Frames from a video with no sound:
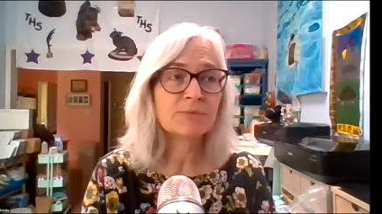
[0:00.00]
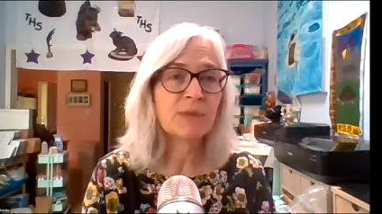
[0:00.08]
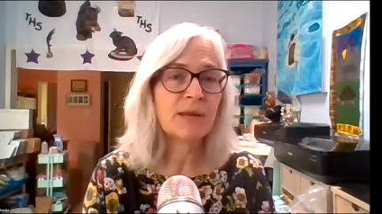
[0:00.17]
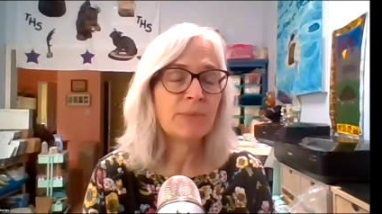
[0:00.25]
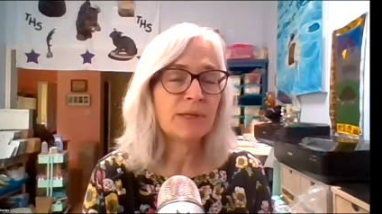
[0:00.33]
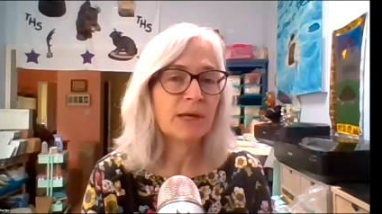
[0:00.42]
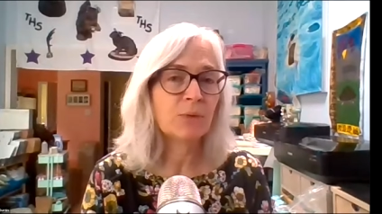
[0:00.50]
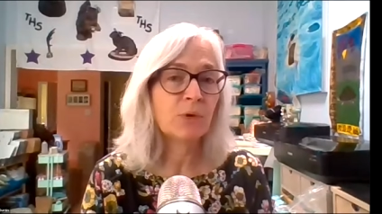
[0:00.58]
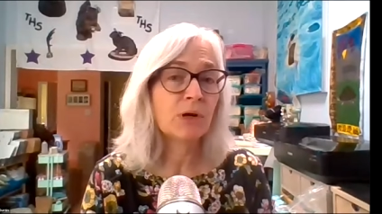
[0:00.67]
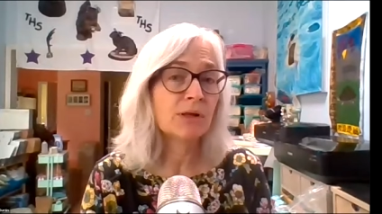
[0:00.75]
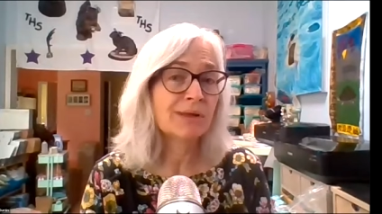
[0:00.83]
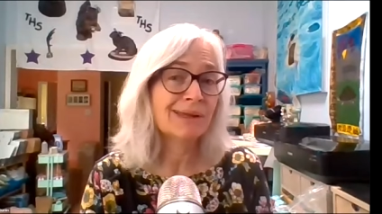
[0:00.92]
maybe they
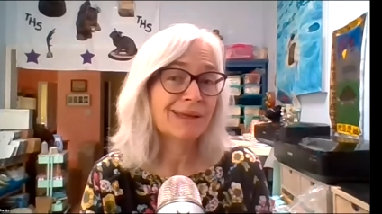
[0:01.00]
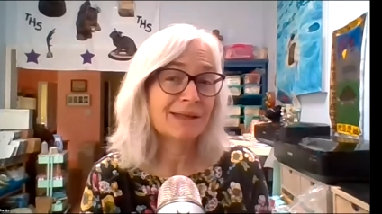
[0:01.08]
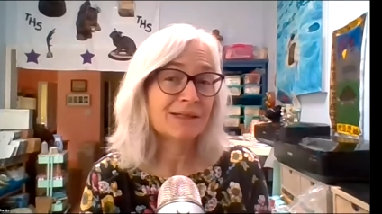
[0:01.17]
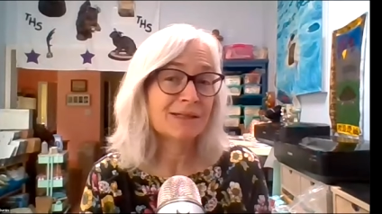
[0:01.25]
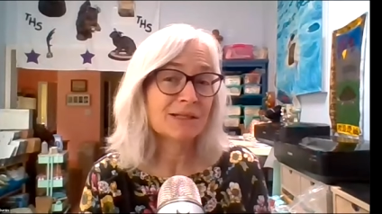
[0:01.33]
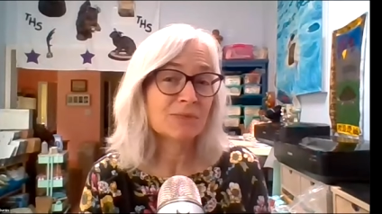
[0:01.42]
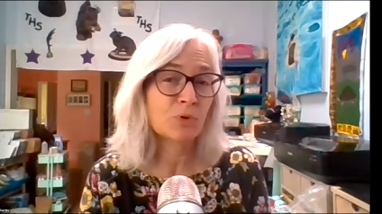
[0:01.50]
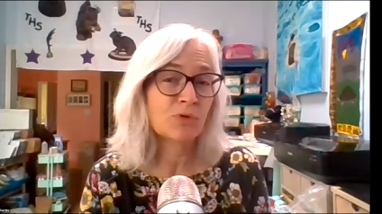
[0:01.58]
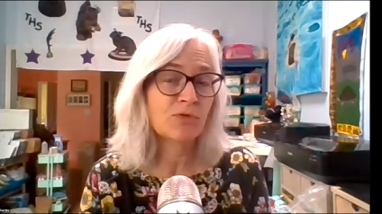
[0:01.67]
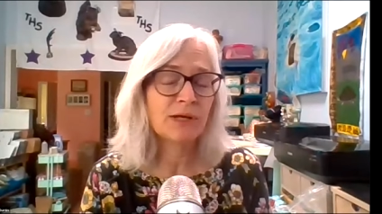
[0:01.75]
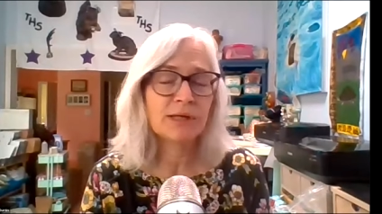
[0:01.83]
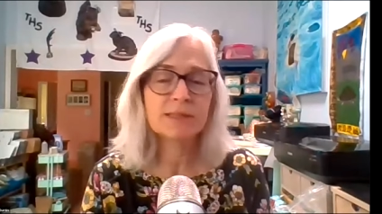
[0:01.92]
will, and that gets us more
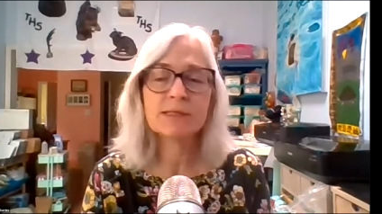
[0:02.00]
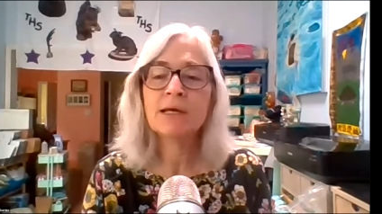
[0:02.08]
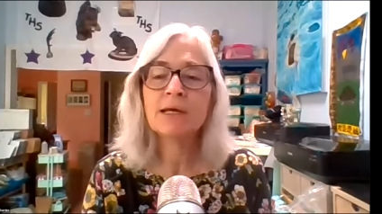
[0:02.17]
fees.